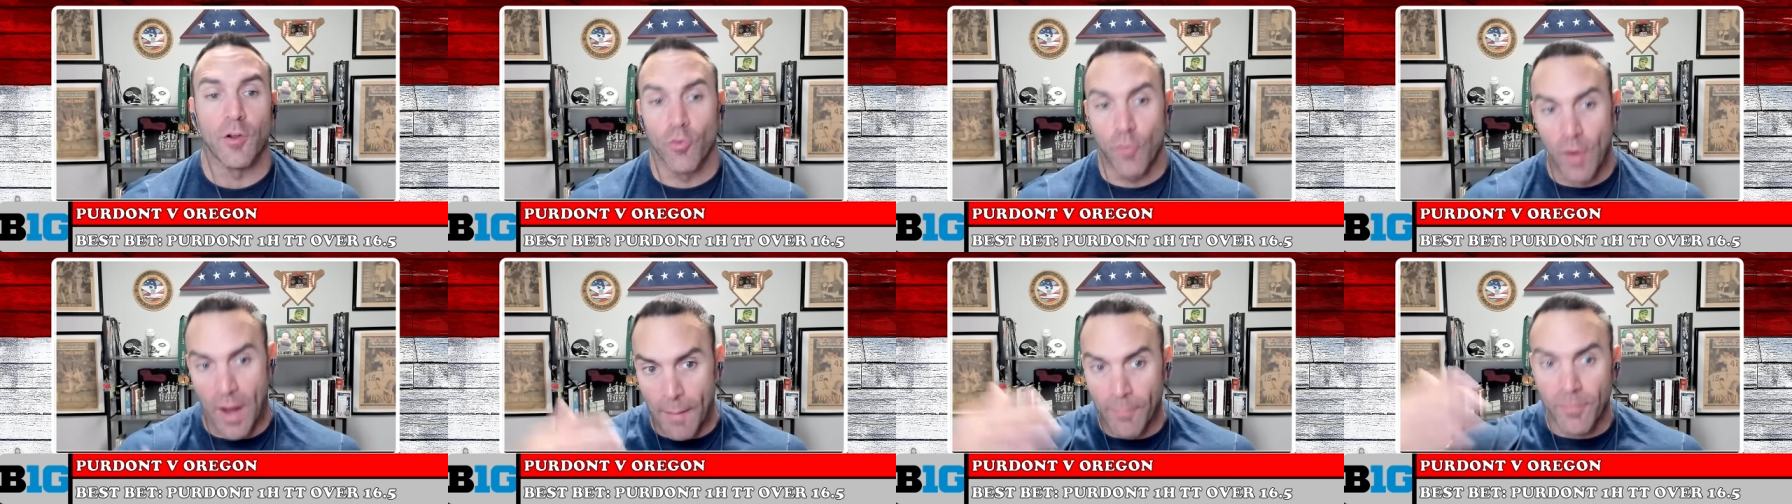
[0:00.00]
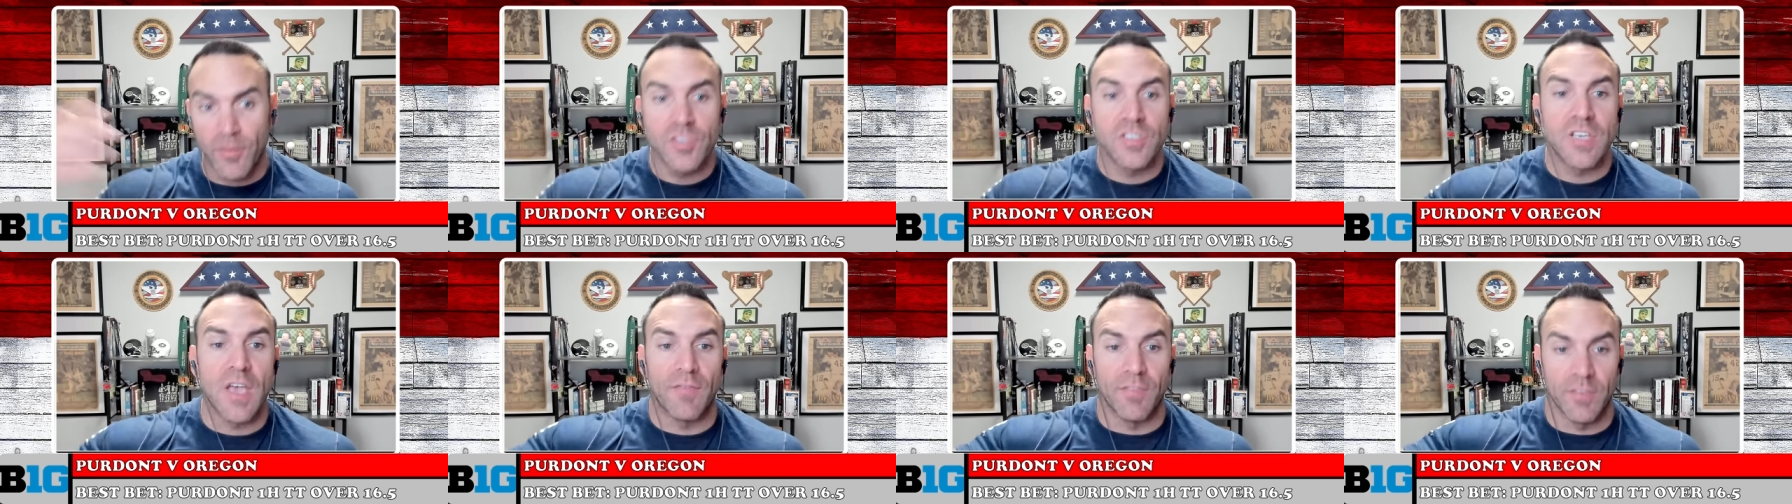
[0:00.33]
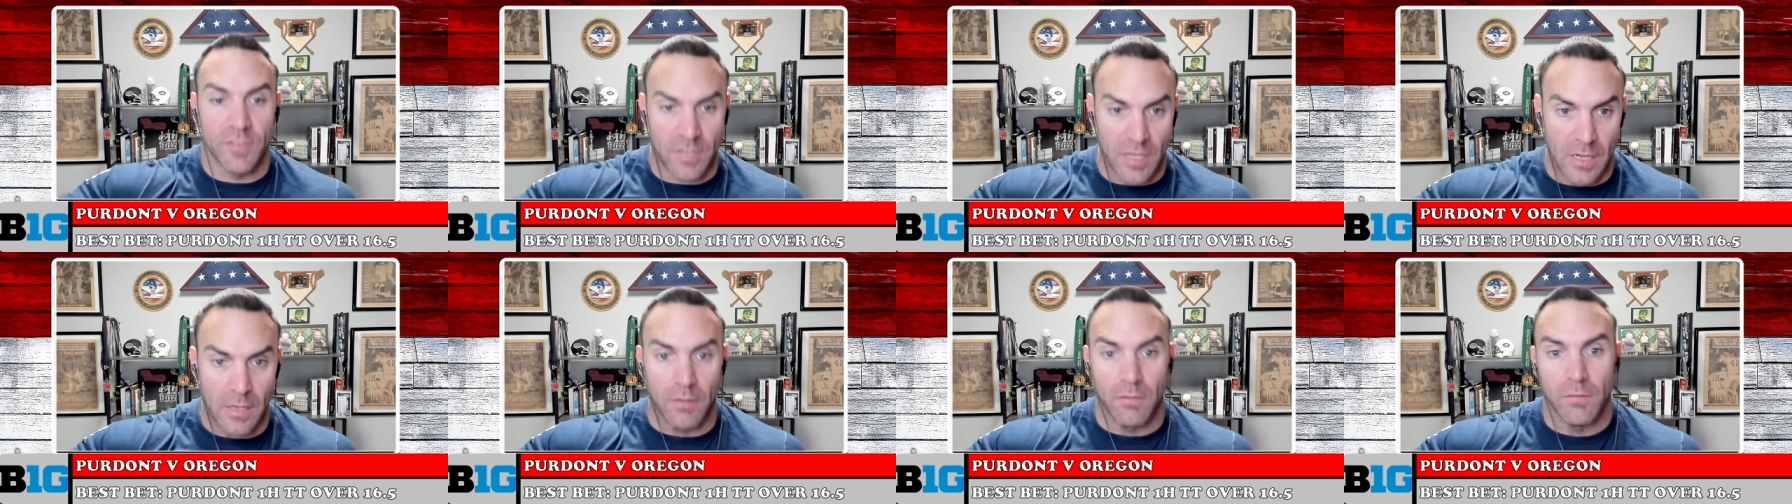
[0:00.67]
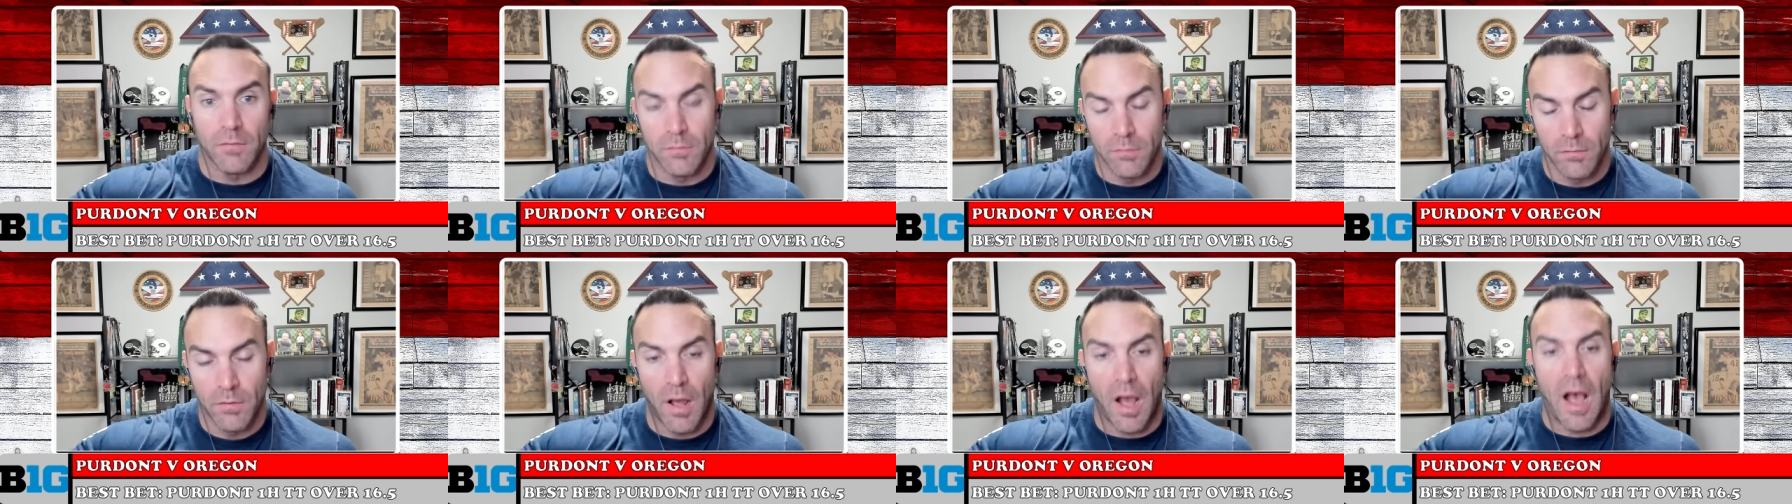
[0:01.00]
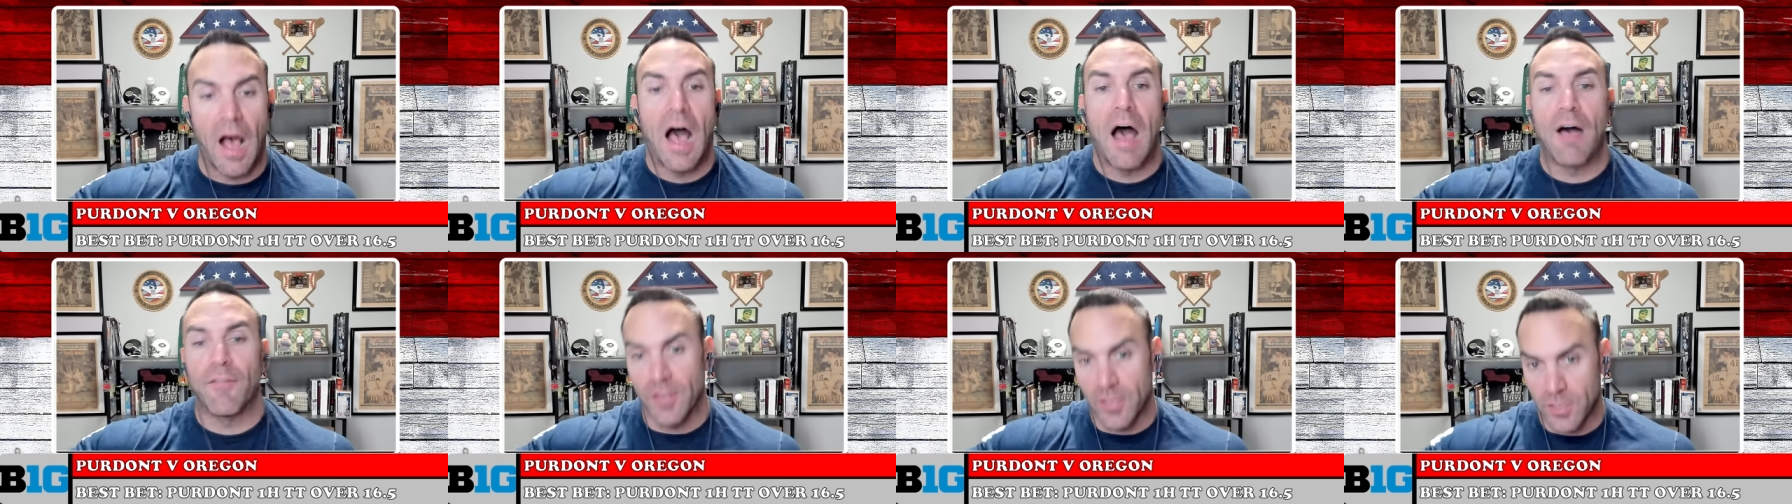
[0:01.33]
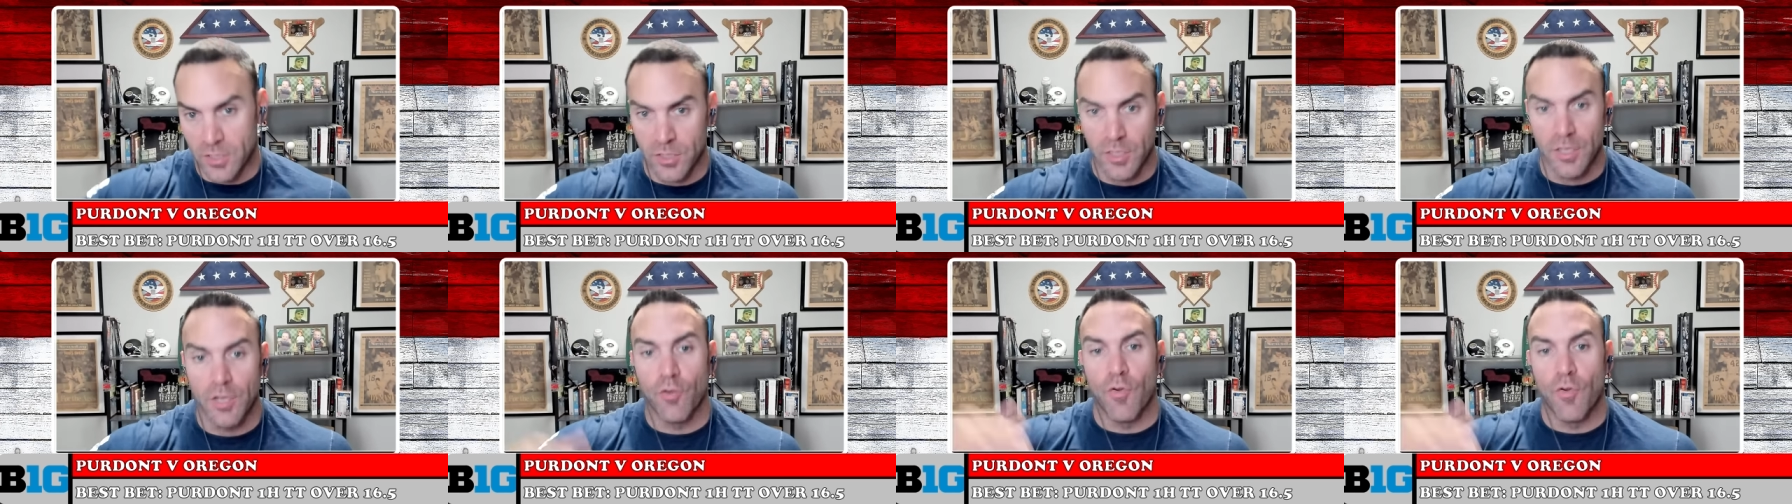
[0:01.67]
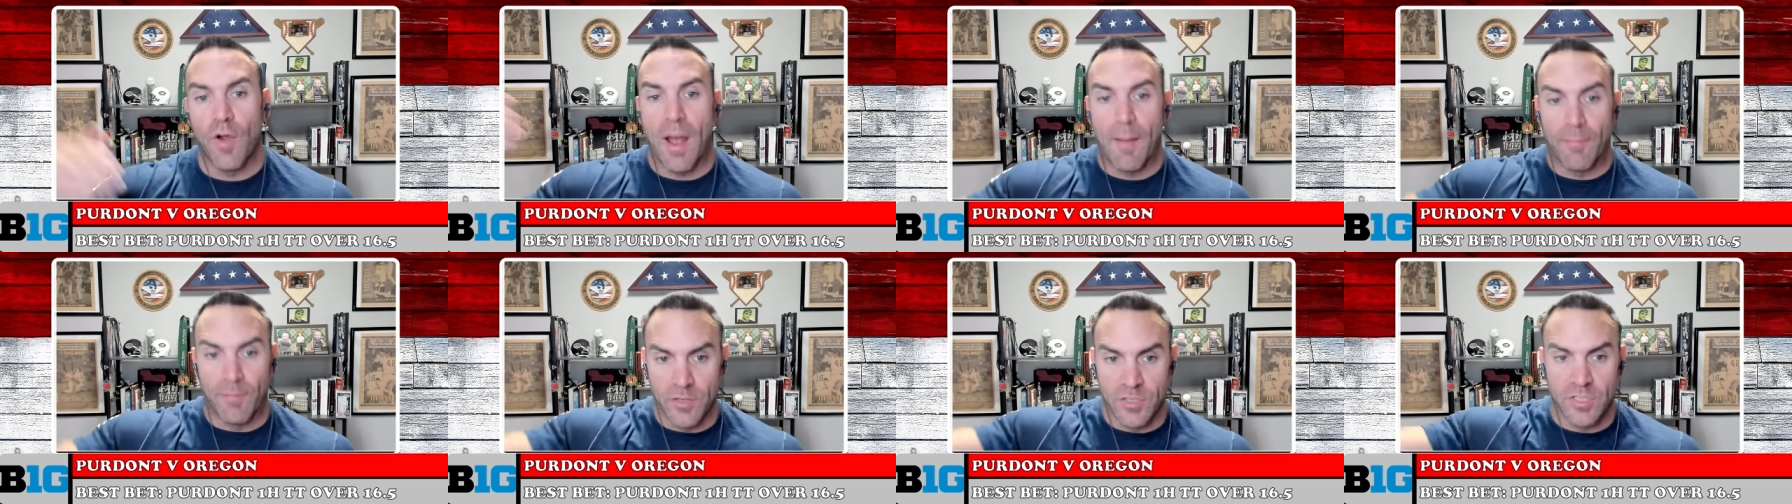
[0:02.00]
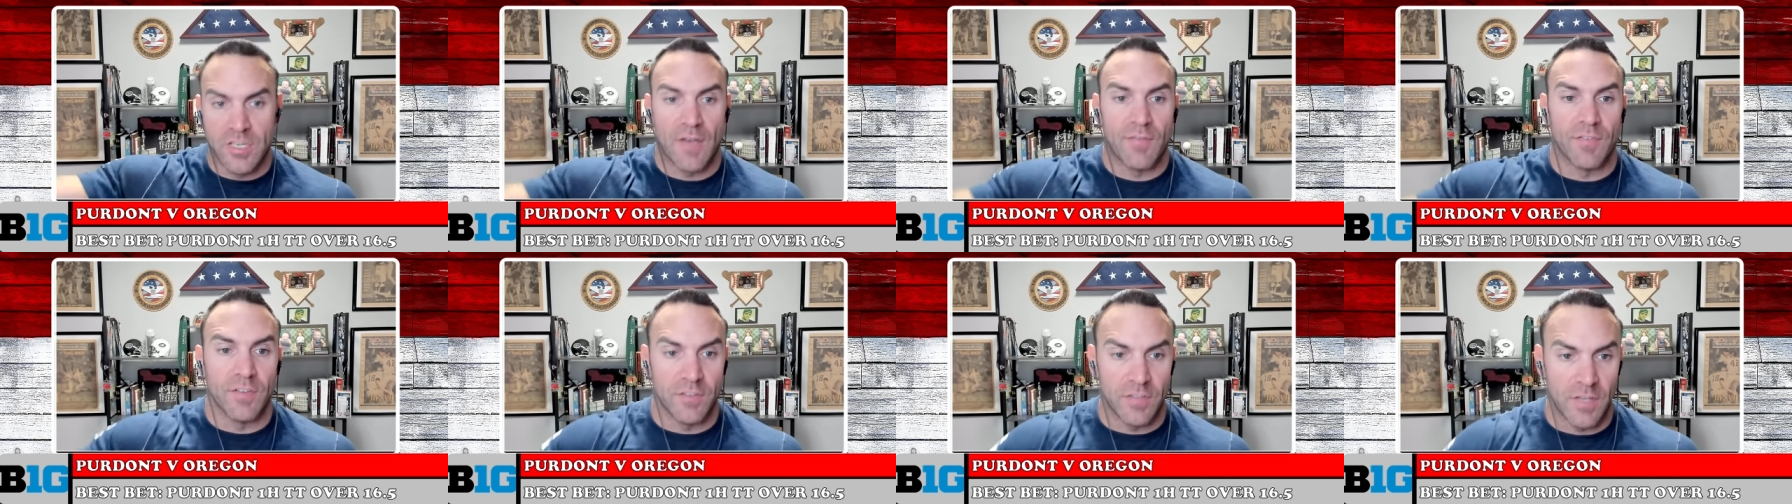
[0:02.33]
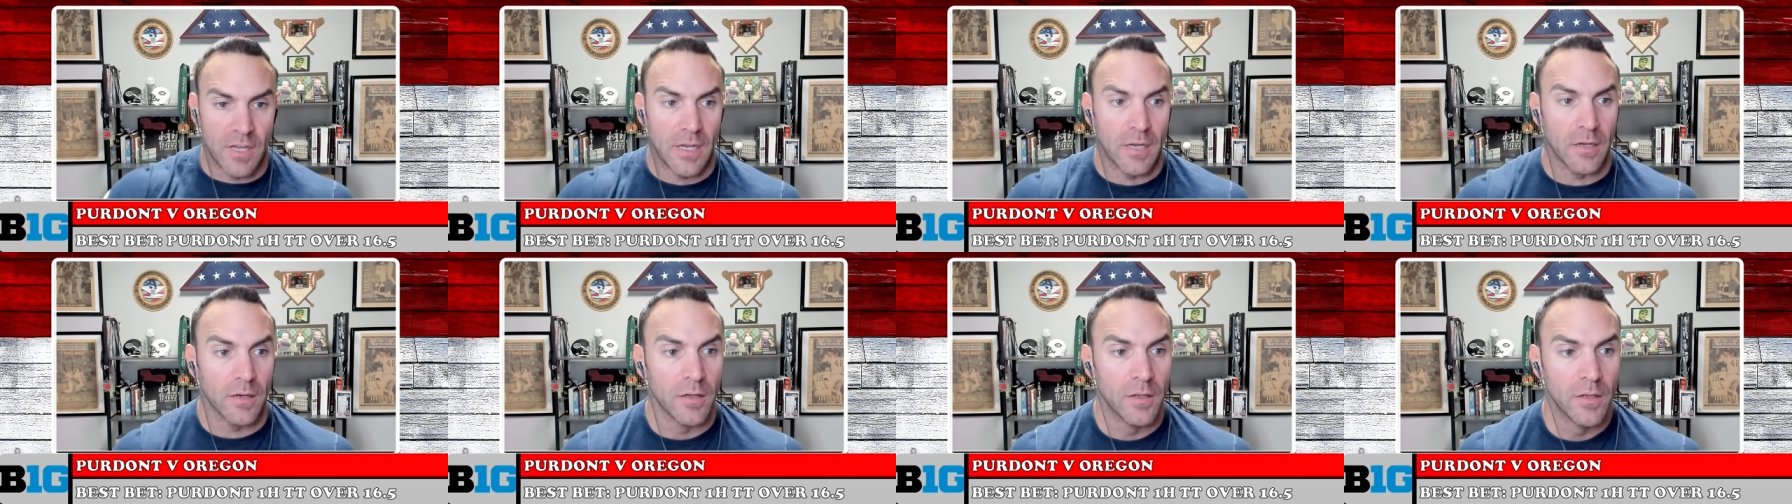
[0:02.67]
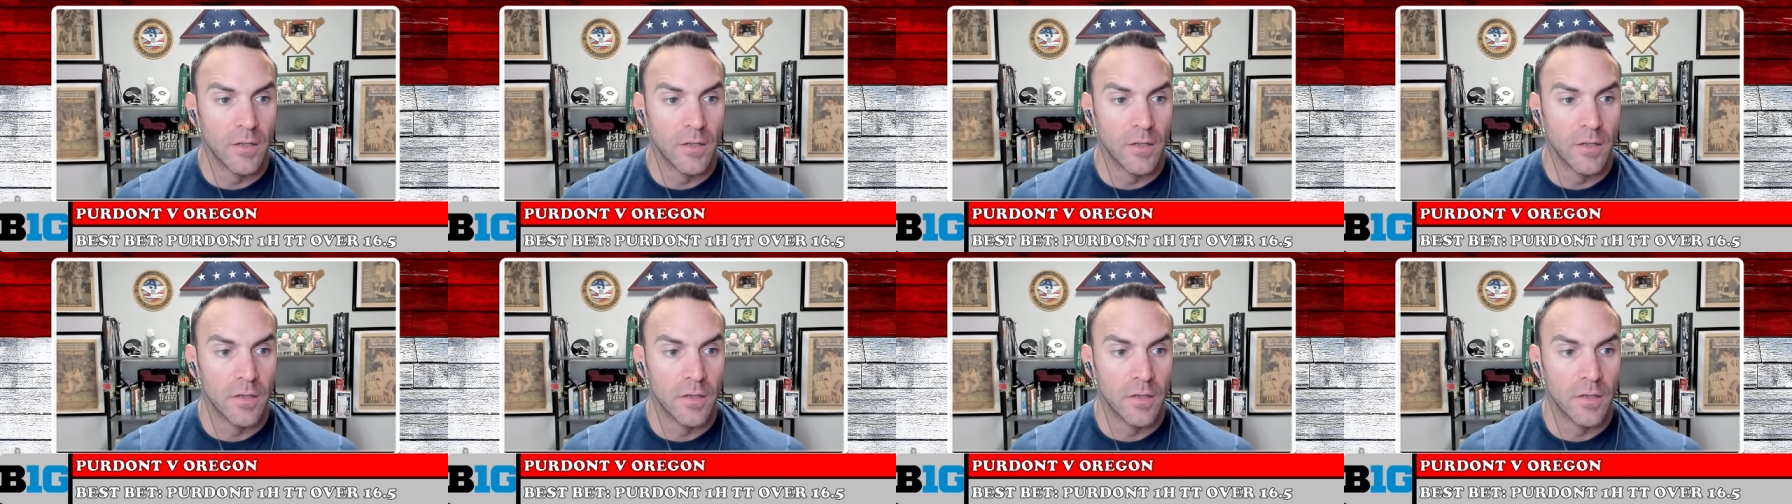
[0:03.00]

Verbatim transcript: Grab the 17. Obviously, grab the 17